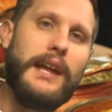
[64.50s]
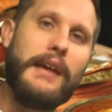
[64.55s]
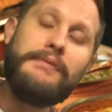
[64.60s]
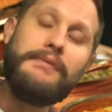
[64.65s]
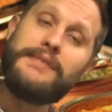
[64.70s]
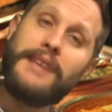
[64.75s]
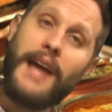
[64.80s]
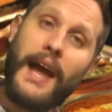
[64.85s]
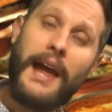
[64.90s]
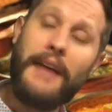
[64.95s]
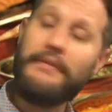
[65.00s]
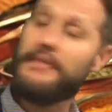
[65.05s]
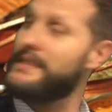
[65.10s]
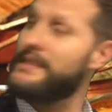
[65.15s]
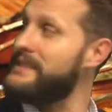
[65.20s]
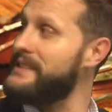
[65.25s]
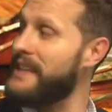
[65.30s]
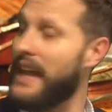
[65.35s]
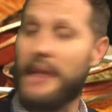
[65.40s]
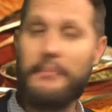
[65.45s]
I have
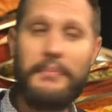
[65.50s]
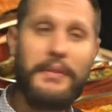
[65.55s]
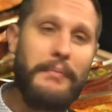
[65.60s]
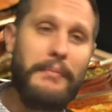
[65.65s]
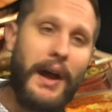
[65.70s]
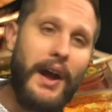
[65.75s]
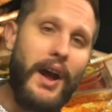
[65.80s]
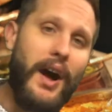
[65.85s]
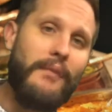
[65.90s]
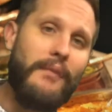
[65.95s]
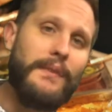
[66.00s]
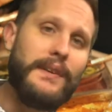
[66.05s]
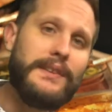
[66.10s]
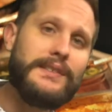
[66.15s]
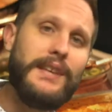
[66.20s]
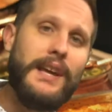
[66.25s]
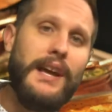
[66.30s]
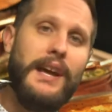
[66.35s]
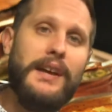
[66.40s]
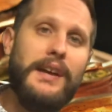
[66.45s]
this set up in my
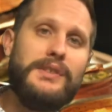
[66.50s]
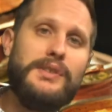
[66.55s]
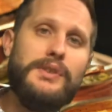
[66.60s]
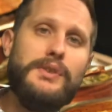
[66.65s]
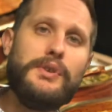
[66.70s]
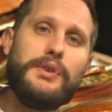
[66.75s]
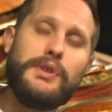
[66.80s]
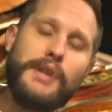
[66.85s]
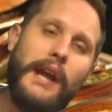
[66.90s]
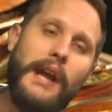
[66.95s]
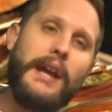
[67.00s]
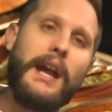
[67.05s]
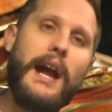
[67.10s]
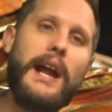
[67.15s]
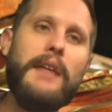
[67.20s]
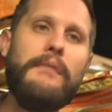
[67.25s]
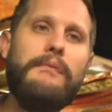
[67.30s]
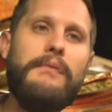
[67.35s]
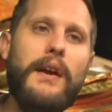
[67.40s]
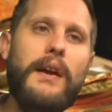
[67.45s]
office to create
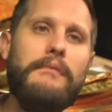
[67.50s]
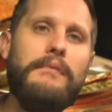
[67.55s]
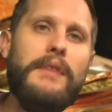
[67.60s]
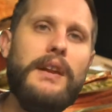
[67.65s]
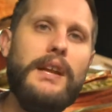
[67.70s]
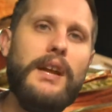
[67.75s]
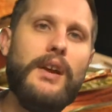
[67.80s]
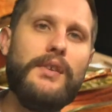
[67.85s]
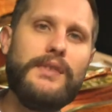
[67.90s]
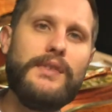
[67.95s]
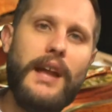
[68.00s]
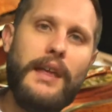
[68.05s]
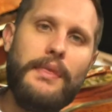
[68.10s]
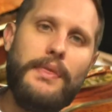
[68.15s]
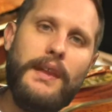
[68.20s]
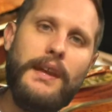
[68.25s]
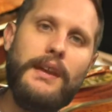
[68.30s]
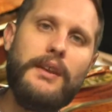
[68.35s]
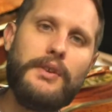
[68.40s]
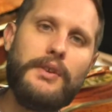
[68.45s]
kind of fun videos, and I
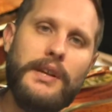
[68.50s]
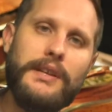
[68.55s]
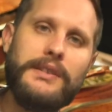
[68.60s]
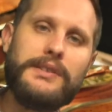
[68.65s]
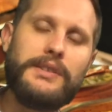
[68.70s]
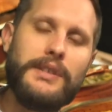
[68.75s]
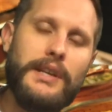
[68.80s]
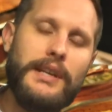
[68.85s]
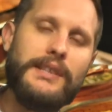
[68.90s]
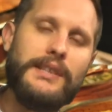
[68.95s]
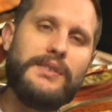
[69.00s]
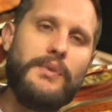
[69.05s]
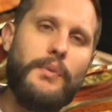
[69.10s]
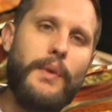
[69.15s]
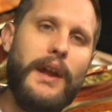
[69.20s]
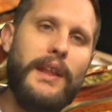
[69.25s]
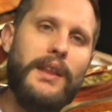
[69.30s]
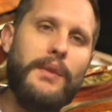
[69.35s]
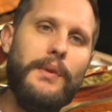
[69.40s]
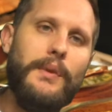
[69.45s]
think green screen is a
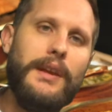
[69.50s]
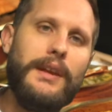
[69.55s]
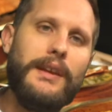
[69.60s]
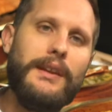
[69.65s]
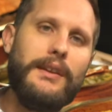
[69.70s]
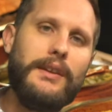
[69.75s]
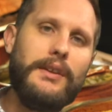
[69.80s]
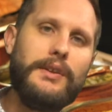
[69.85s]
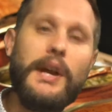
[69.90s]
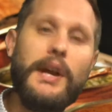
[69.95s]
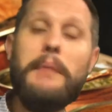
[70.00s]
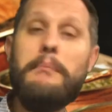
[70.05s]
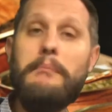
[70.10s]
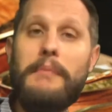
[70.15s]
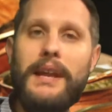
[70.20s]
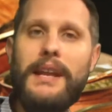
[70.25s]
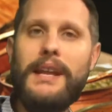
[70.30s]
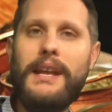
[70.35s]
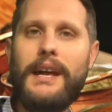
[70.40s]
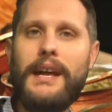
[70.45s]
way that we can create
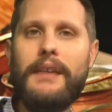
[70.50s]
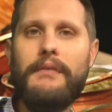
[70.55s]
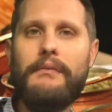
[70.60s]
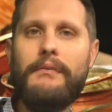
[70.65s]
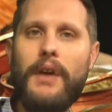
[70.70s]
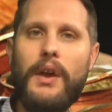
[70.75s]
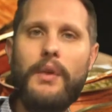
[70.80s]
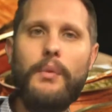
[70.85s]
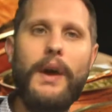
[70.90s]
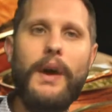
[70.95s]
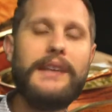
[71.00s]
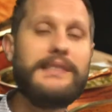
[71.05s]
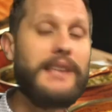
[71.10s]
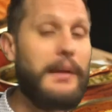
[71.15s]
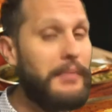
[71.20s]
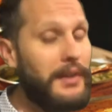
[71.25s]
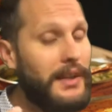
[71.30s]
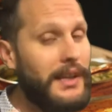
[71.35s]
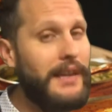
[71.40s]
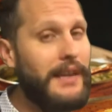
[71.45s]
media in fun ways.
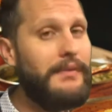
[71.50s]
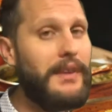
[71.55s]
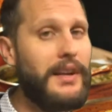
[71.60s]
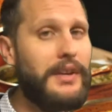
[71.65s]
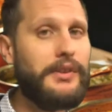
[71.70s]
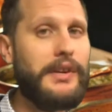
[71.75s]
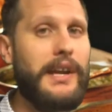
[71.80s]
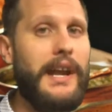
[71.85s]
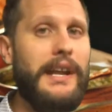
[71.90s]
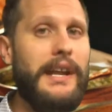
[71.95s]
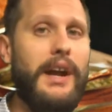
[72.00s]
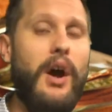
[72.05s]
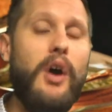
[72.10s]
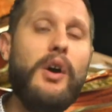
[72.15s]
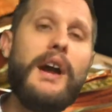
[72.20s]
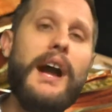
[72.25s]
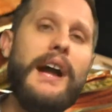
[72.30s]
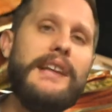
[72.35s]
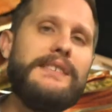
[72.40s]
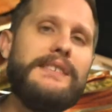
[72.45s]
I believe in creating
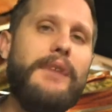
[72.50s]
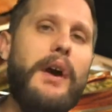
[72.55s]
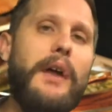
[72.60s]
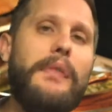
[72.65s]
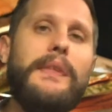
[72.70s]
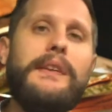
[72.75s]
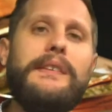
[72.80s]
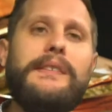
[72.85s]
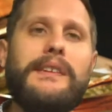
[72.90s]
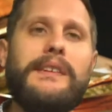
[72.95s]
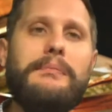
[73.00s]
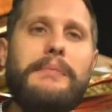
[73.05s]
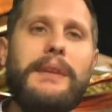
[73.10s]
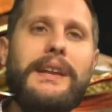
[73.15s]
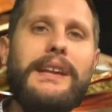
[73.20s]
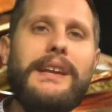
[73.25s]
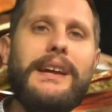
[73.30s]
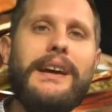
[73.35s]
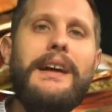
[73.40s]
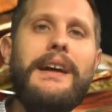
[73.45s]
all kinds of authentic
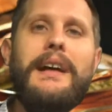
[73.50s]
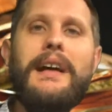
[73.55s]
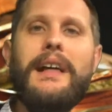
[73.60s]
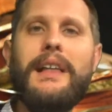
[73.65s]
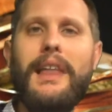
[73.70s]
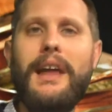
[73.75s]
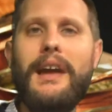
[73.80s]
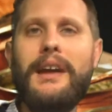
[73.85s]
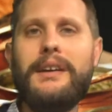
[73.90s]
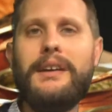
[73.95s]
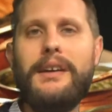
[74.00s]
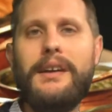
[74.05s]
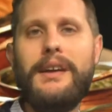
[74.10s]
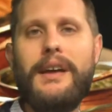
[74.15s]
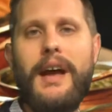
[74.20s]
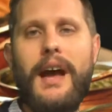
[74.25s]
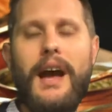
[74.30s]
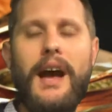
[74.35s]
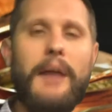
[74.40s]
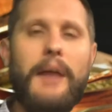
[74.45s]
media, like
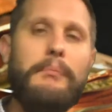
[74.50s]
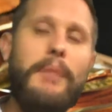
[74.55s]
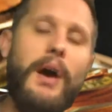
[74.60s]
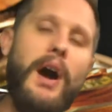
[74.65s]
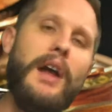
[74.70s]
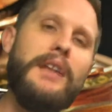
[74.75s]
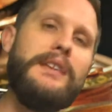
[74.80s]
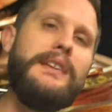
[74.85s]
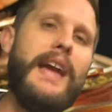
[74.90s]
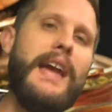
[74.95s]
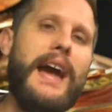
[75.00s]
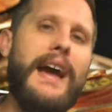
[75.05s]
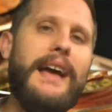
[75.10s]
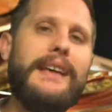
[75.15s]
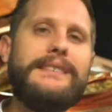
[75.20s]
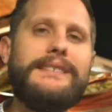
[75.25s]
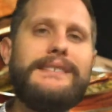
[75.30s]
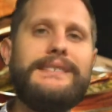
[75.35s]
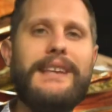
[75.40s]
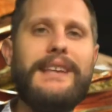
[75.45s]

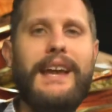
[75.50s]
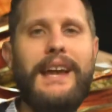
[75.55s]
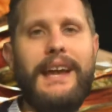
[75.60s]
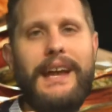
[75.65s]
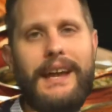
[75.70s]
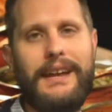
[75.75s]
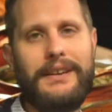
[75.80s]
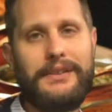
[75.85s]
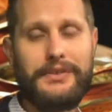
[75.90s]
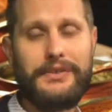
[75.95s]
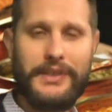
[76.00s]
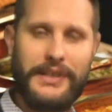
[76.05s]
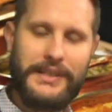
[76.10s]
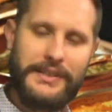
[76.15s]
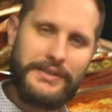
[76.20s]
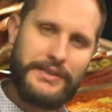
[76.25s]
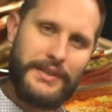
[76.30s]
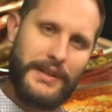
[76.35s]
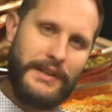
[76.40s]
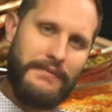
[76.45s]
podcasts and
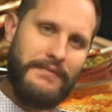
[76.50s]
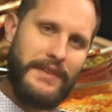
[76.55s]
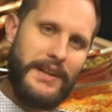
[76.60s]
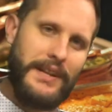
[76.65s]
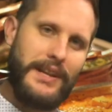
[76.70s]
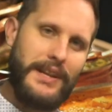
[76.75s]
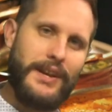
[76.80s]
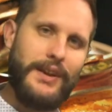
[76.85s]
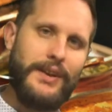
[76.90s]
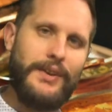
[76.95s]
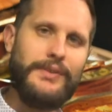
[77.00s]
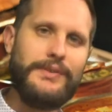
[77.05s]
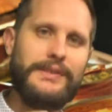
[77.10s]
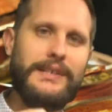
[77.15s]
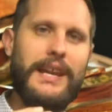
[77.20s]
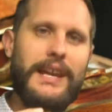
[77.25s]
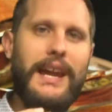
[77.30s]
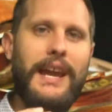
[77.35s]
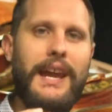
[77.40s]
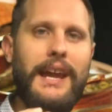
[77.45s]
green screen
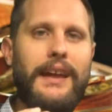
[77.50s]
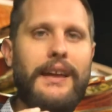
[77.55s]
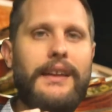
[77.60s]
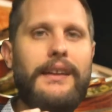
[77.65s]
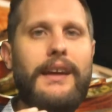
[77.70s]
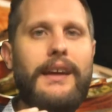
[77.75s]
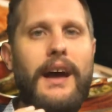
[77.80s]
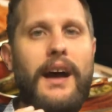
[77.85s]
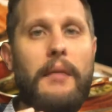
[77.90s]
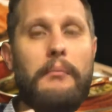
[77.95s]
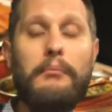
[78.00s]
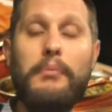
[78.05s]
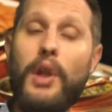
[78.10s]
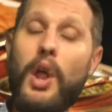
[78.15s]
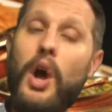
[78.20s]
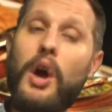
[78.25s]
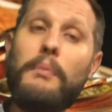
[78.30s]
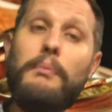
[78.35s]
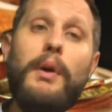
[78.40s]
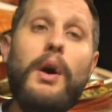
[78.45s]
videos and
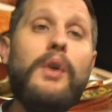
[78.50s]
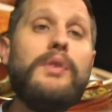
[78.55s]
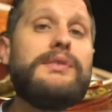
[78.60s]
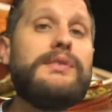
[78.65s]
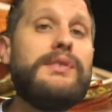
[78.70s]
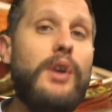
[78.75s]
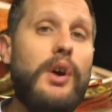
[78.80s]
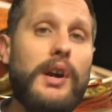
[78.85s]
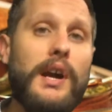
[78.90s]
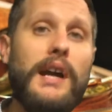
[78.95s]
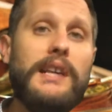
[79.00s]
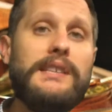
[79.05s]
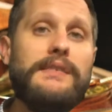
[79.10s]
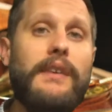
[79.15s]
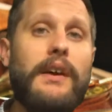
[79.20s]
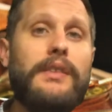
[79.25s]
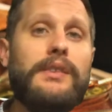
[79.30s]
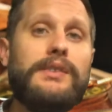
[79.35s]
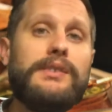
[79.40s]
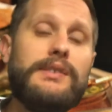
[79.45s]
blog posts and all kinds of
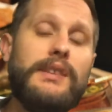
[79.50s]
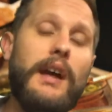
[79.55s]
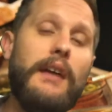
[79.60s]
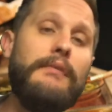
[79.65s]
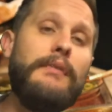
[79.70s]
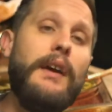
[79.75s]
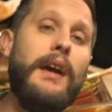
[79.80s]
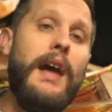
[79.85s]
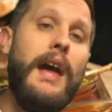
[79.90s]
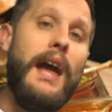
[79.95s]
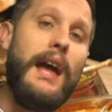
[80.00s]
other stuff.